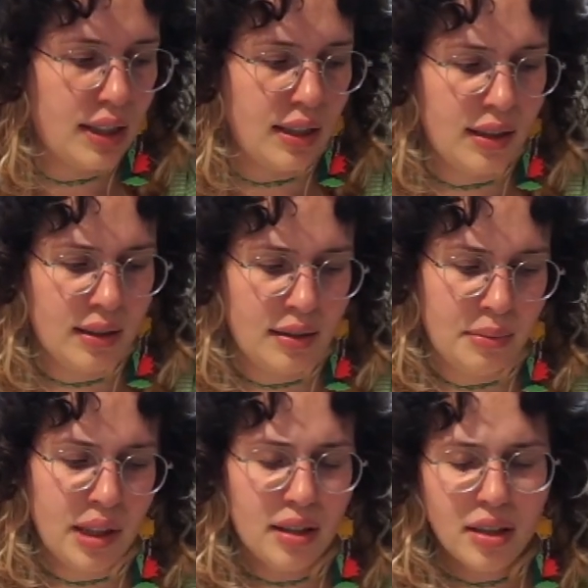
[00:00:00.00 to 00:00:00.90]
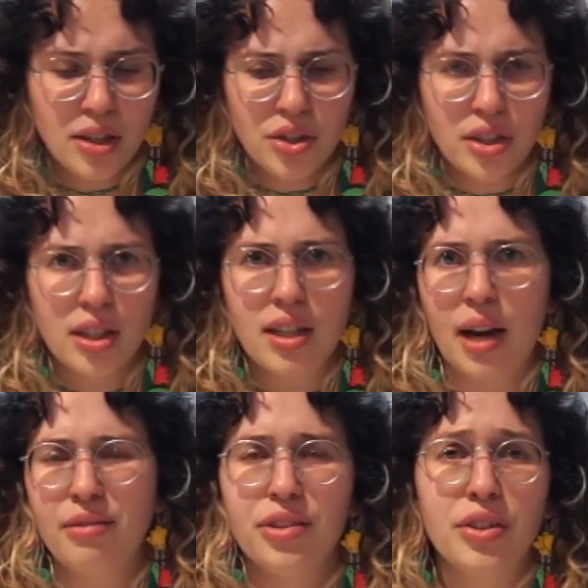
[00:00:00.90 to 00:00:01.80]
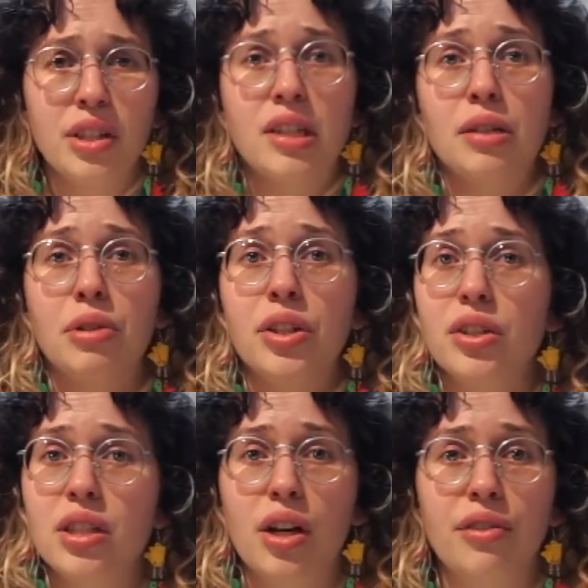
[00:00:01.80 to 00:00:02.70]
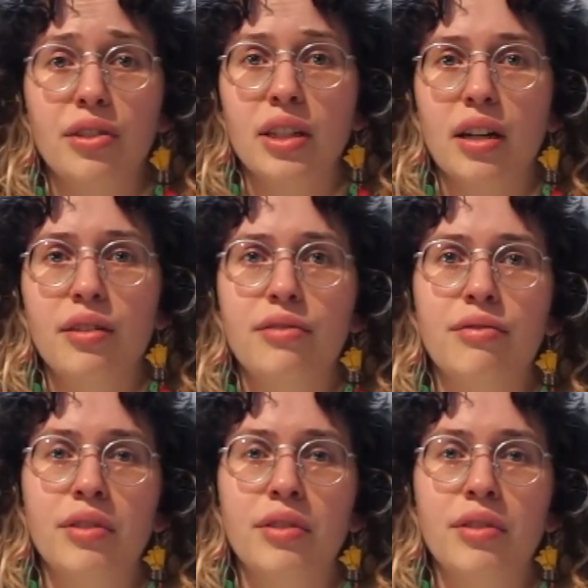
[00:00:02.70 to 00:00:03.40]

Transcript: And this is just a time for you to sit with yourself and kind of